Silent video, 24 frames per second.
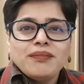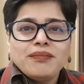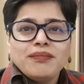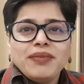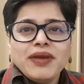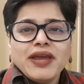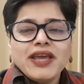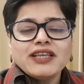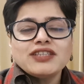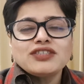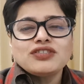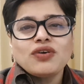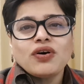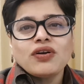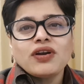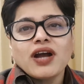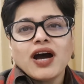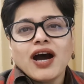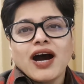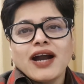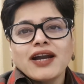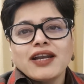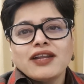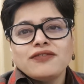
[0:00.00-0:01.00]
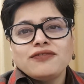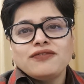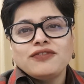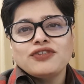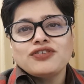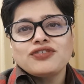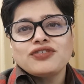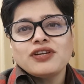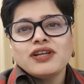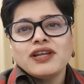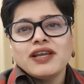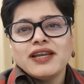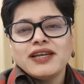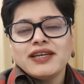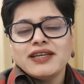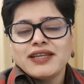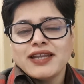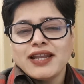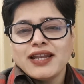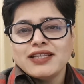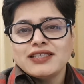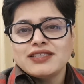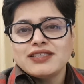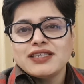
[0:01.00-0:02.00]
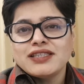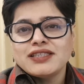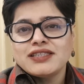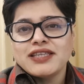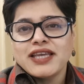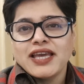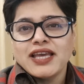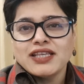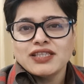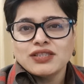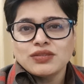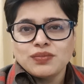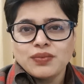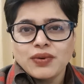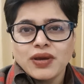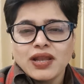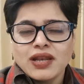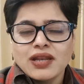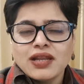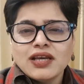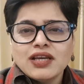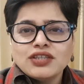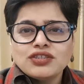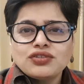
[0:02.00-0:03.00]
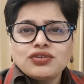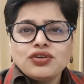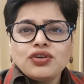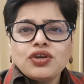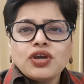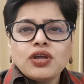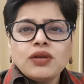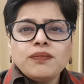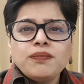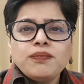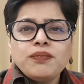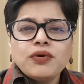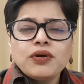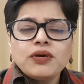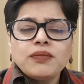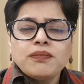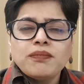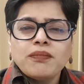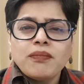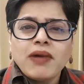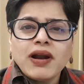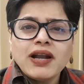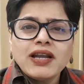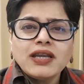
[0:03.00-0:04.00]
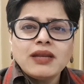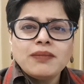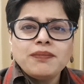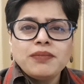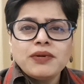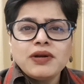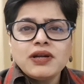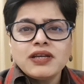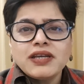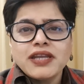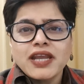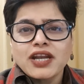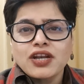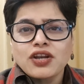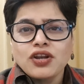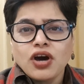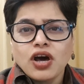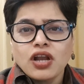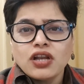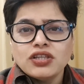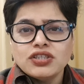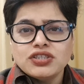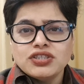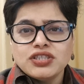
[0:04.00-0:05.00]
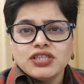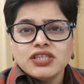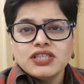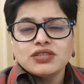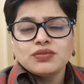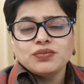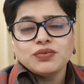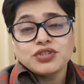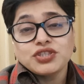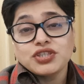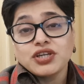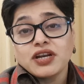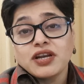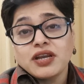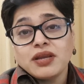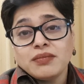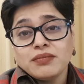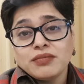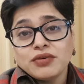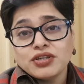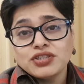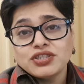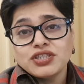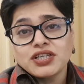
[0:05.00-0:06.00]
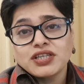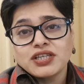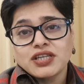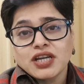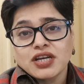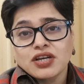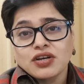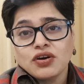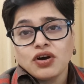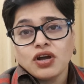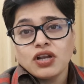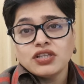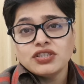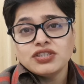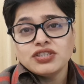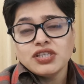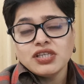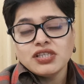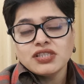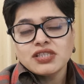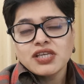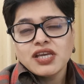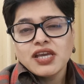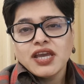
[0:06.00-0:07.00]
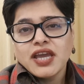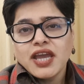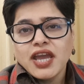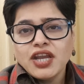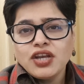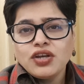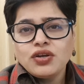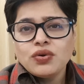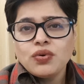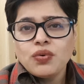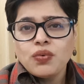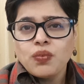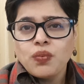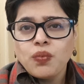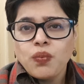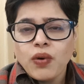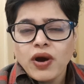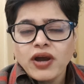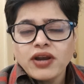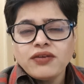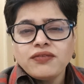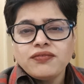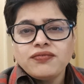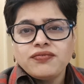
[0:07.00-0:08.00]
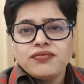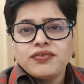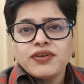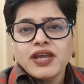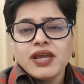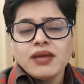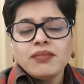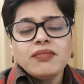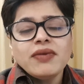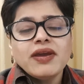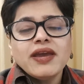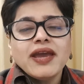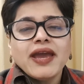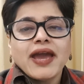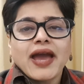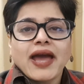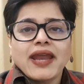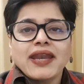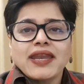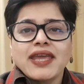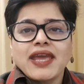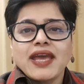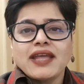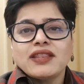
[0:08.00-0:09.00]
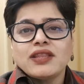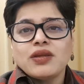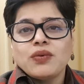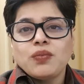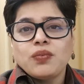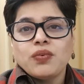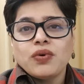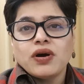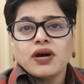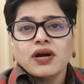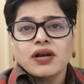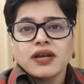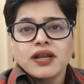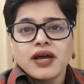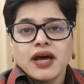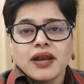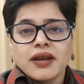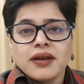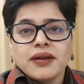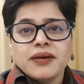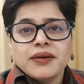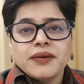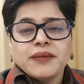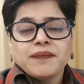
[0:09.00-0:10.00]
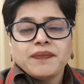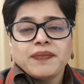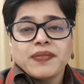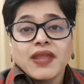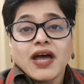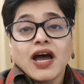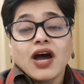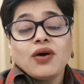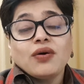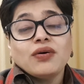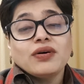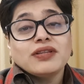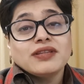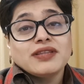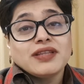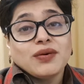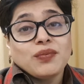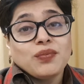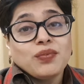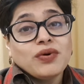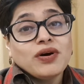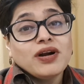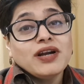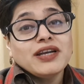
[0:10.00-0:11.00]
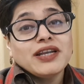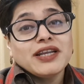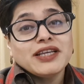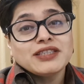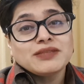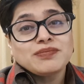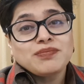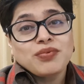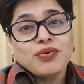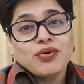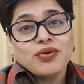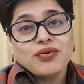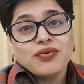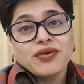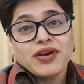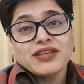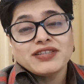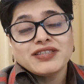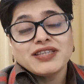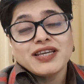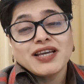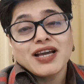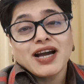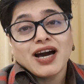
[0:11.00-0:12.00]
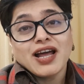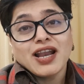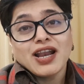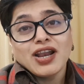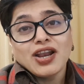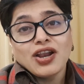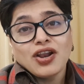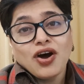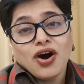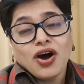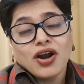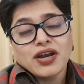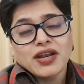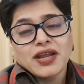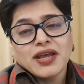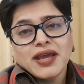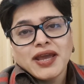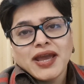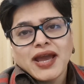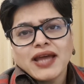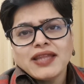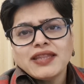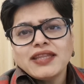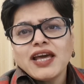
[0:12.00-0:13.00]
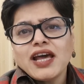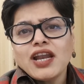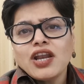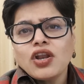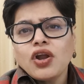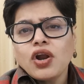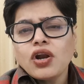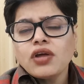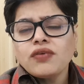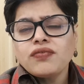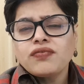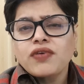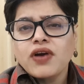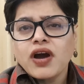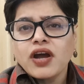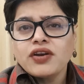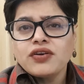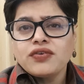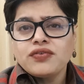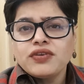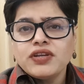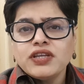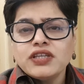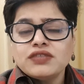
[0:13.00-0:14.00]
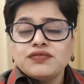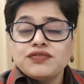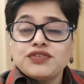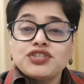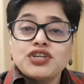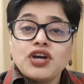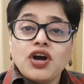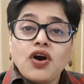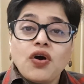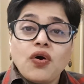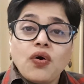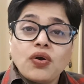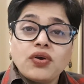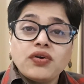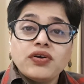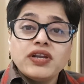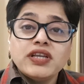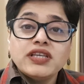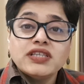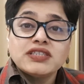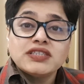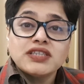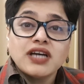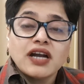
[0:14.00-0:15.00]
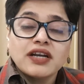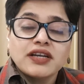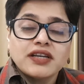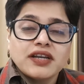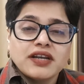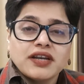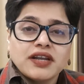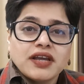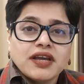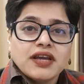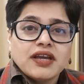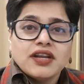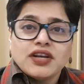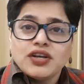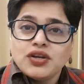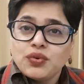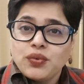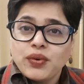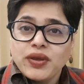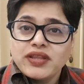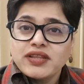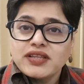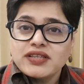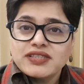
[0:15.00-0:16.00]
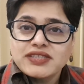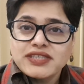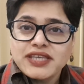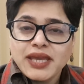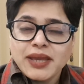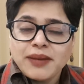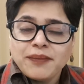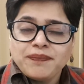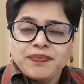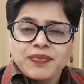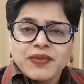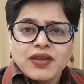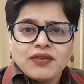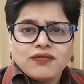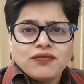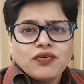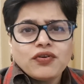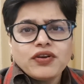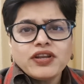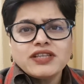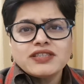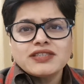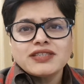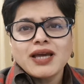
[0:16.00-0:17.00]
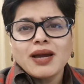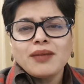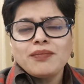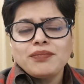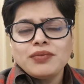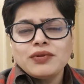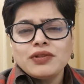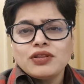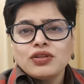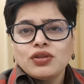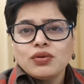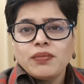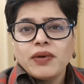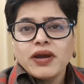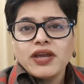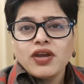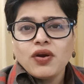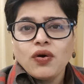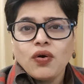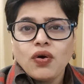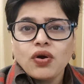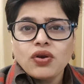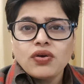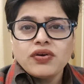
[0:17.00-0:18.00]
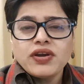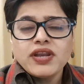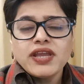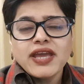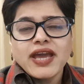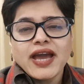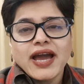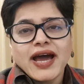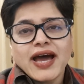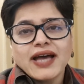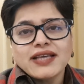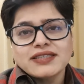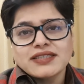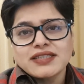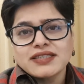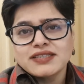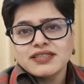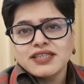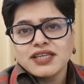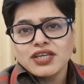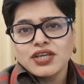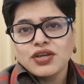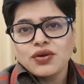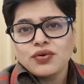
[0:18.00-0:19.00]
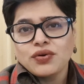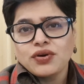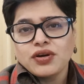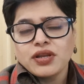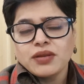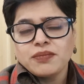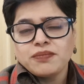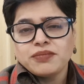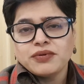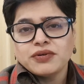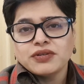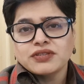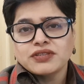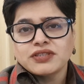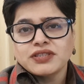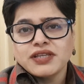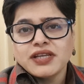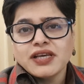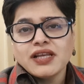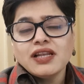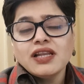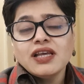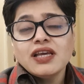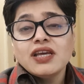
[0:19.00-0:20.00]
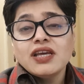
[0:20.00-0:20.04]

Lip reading: based on artificial intelligence as well. So you can put multiple technologies, which are emerging technologies, into one frame and get the work done. Now, the world is progressing a lot, and there are a lot of countries which are already started doing the same. For example, Dubai already has a security personnel,